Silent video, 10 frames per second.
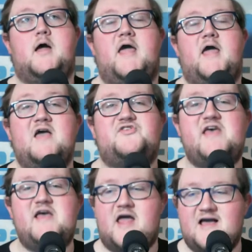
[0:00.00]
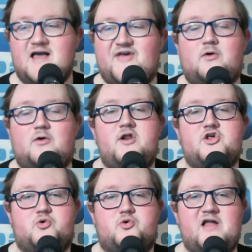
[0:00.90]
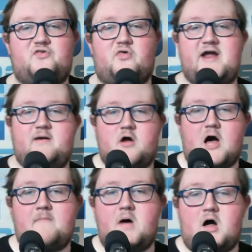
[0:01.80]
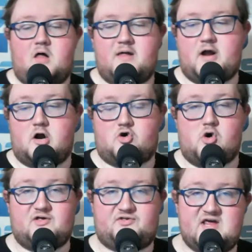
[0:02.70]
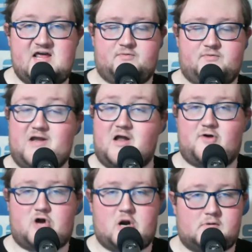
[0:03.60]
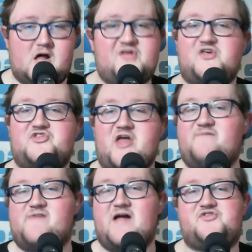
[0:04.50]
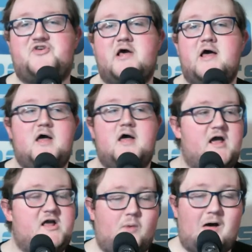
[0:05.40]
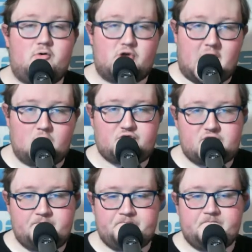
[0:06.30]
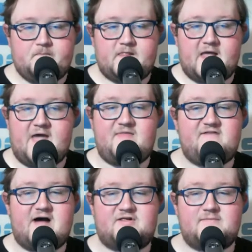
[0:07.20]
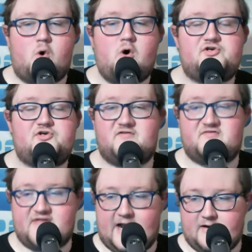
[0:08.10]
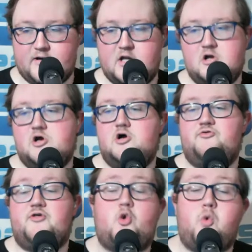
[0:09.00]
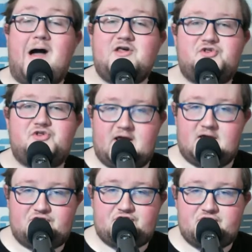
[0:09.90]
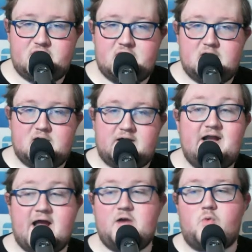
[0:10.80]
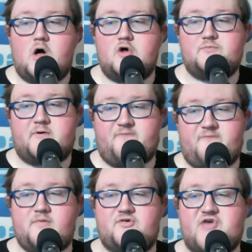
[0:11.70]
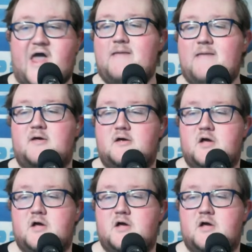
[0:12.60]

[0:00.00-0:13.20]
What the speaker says: is that going to translate like across teams? We know that Kurt Malowski's defense is well coached, and they've got some horses over there. The question is, can Aiden Walsh perform the same